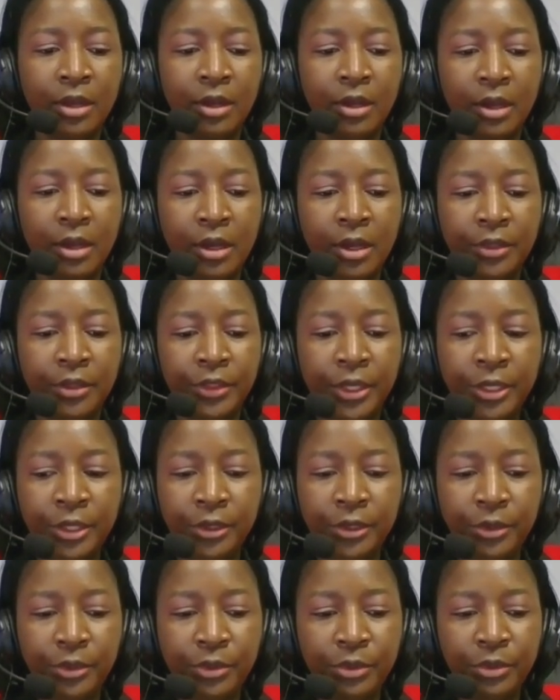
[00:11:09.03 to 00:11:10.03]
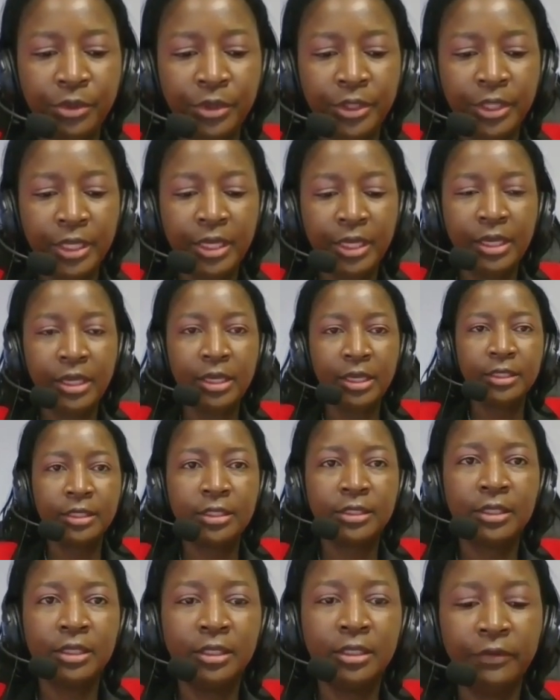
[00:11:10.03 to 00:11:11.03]
Thank you. The
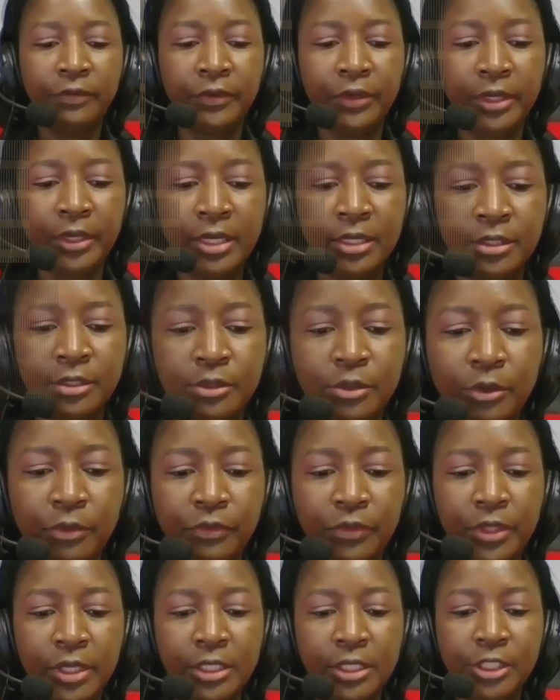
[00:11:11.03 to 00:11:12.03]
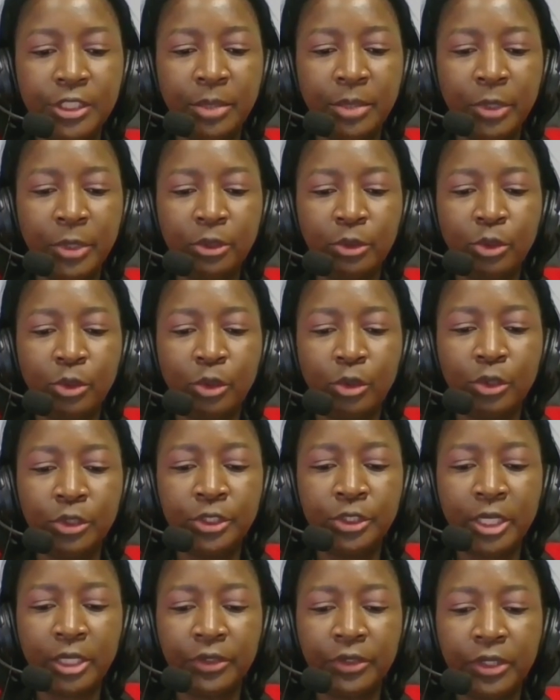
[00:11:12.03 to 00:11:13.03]
significance of the German
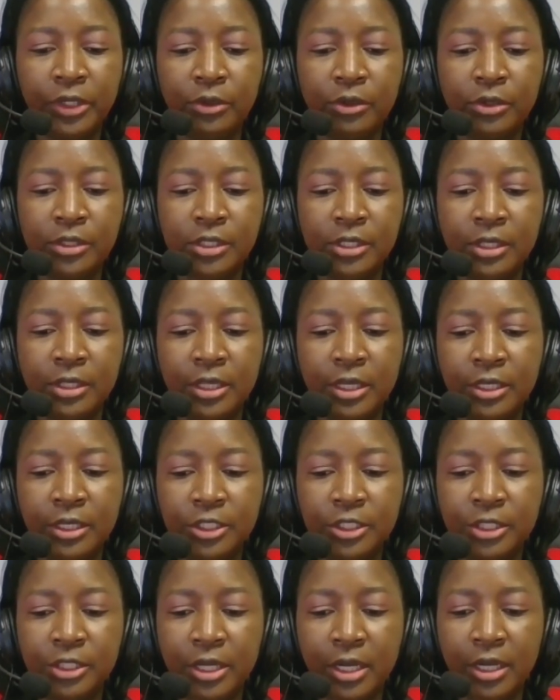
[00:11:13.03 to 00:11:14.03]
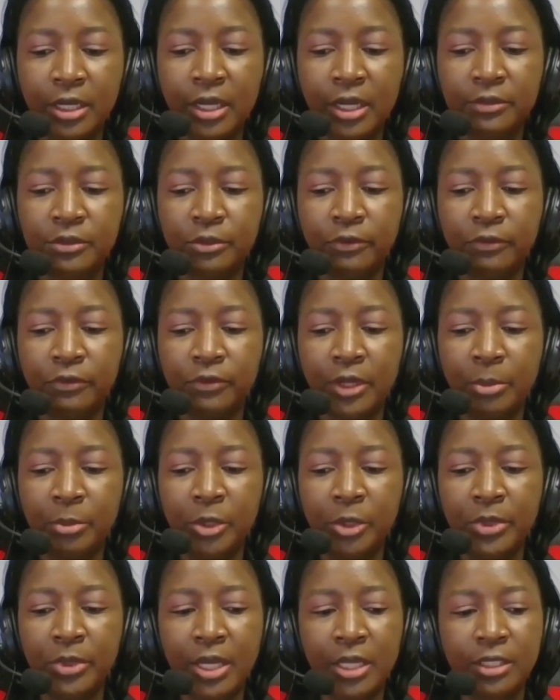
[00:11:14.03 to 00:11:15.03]
colonial records in the National Archives of
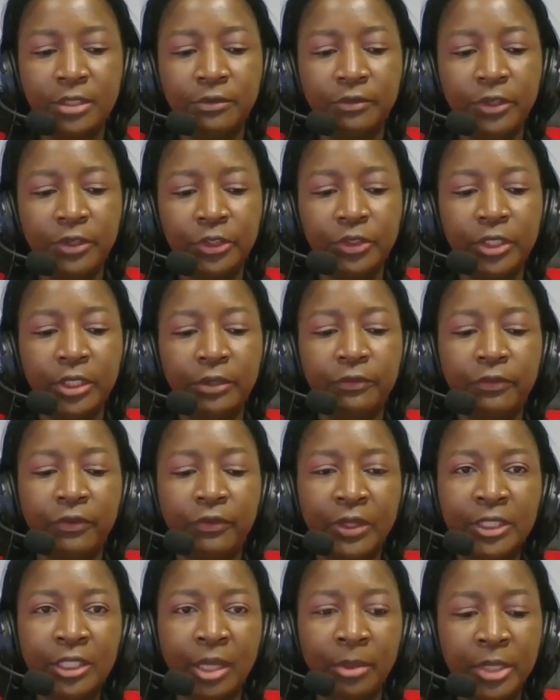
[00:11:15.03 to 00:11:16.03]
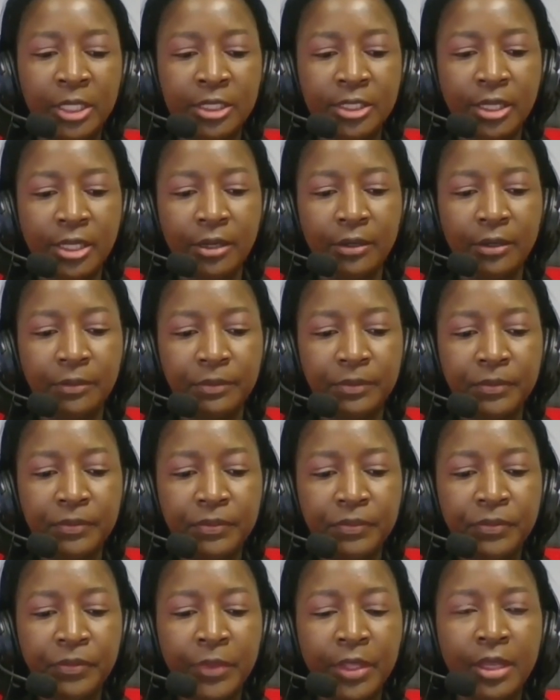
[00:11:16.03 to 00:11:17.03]
Namibia is very fundamental,
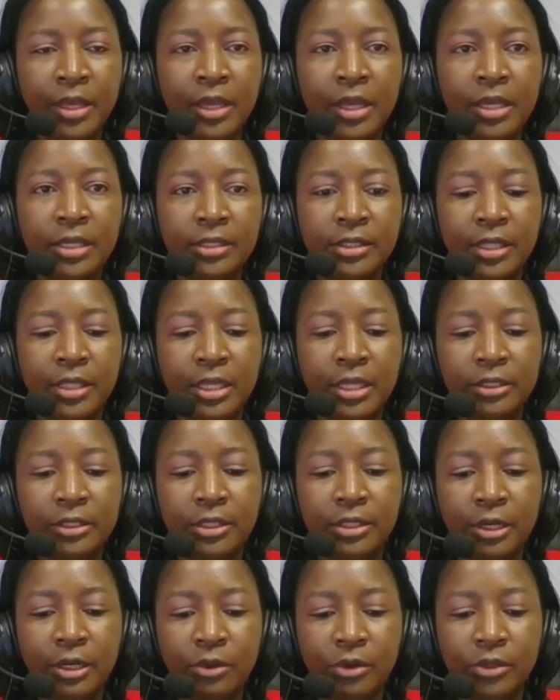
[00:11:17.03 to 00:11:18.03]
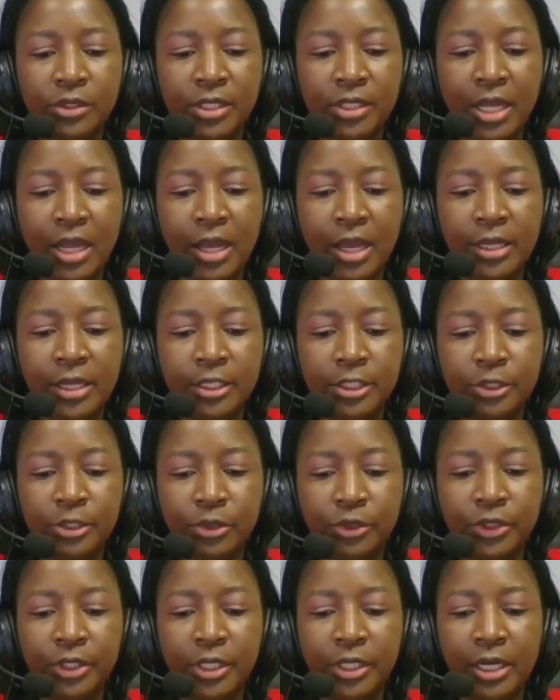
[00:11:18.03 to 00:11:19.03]
as these records are
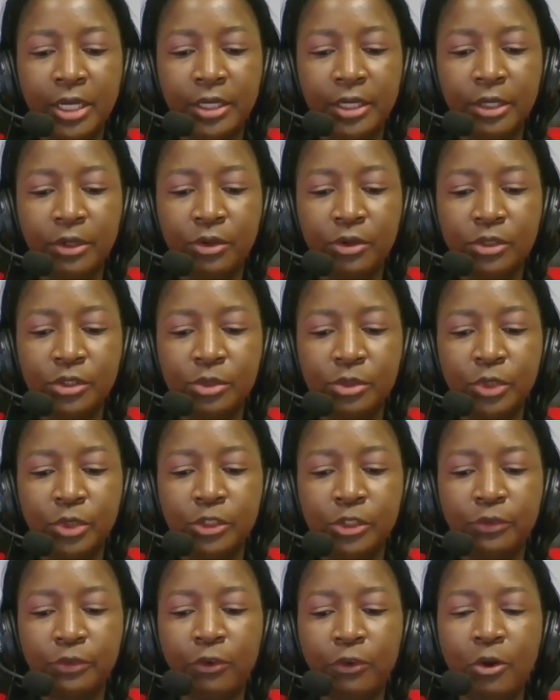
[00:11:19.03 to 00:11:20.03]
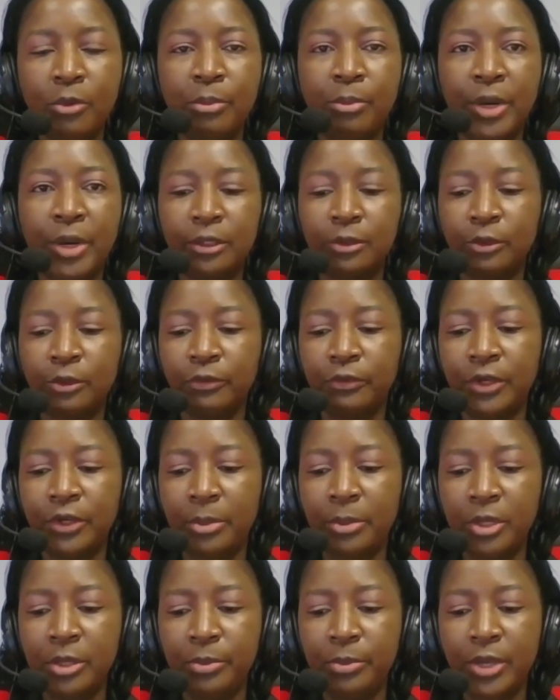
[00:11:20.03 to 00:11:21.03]
historical records which form part of
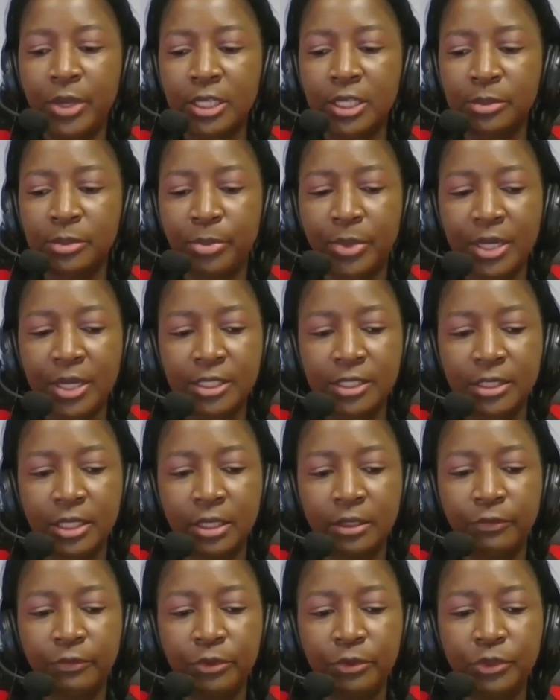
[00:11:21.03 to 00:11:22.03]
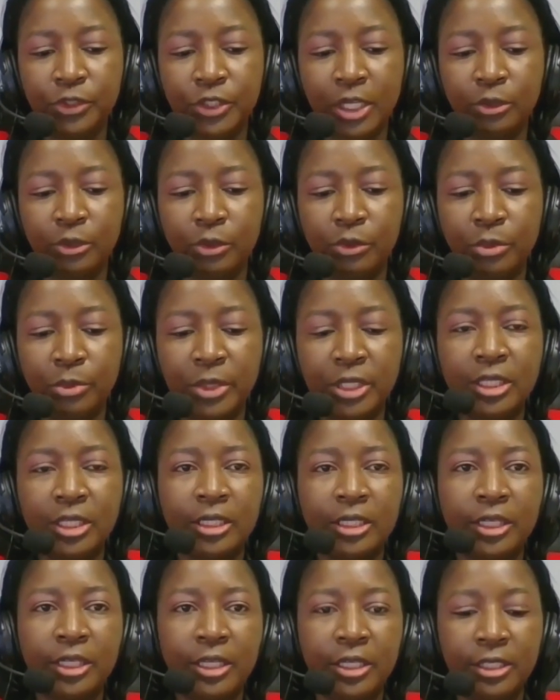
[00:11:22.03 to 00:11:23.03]
Namibia's past and future
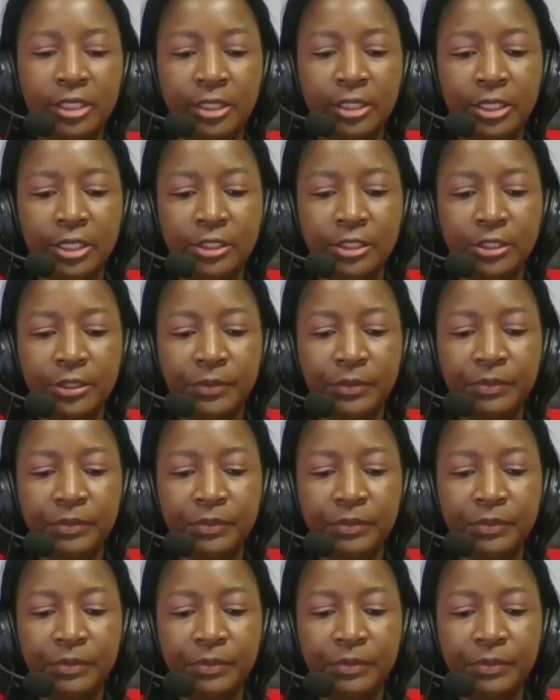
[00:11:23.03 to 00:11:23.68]
documentary heritage.